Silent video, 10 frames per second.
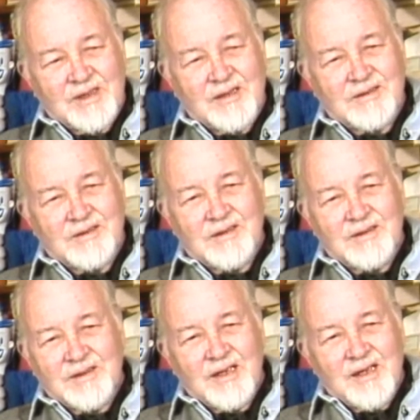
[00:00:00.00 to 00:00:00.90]
That's a
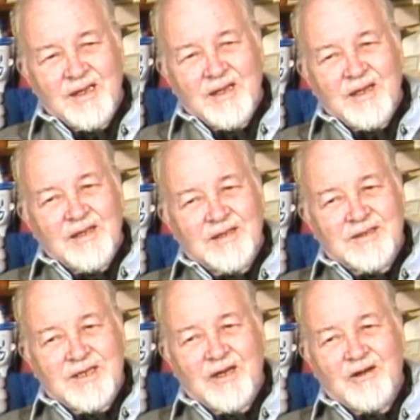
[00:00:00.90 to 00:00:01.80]

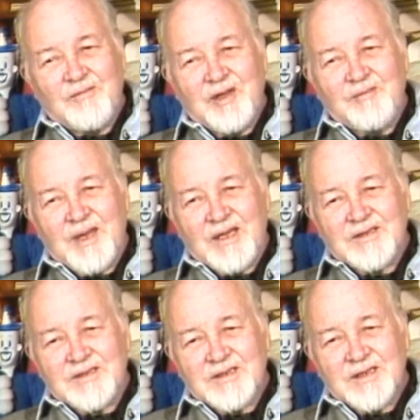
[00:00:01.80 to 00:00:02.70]
terrible
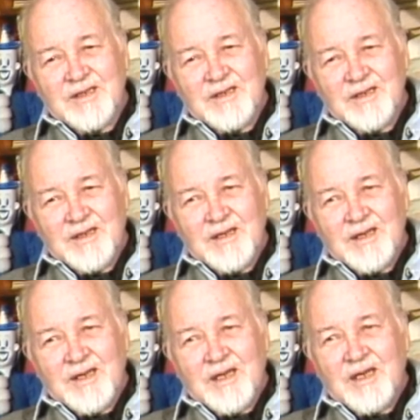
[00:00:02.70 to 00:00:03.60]
mess.
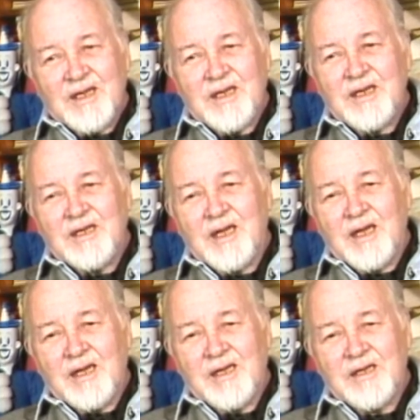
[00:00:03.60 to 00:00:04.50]
He
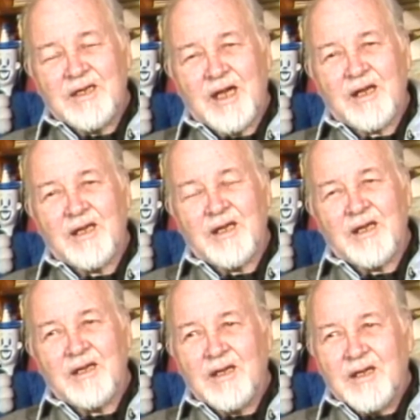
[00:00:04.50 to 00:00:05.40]
got
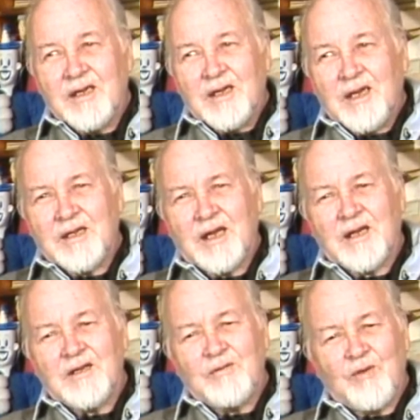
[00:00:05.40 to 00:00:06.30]
an
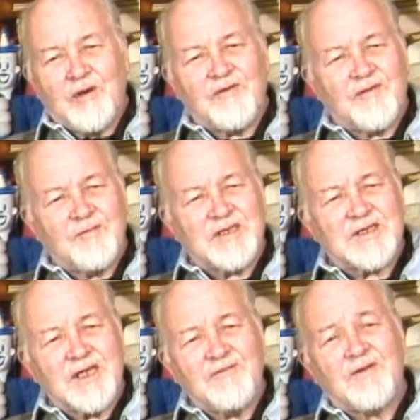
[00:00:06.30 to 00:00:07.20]
award from
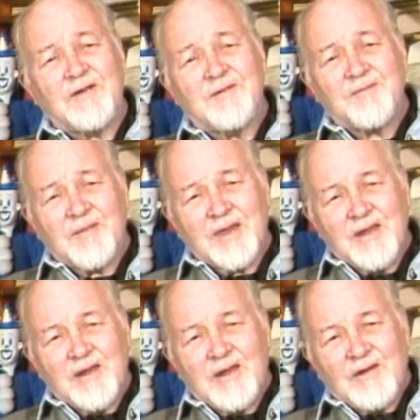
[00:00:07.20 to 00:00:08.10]
Masifa
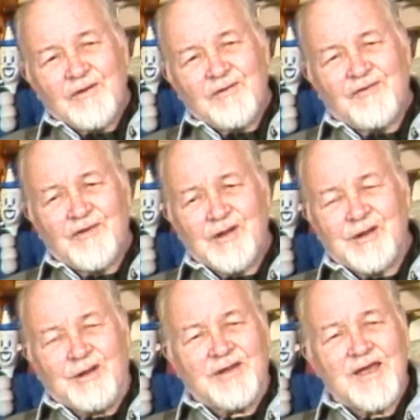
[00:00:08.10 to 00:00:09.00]

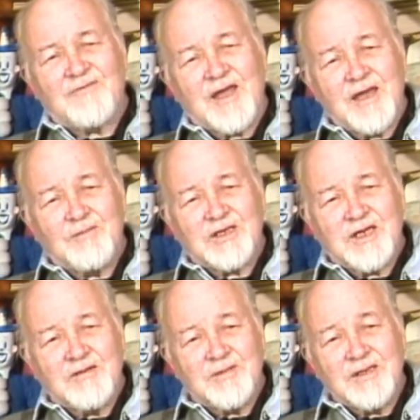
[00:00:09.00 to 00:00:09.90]
for lifetime
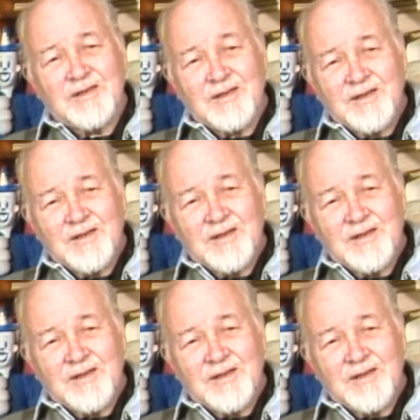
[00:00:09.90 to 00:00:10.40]
achievement.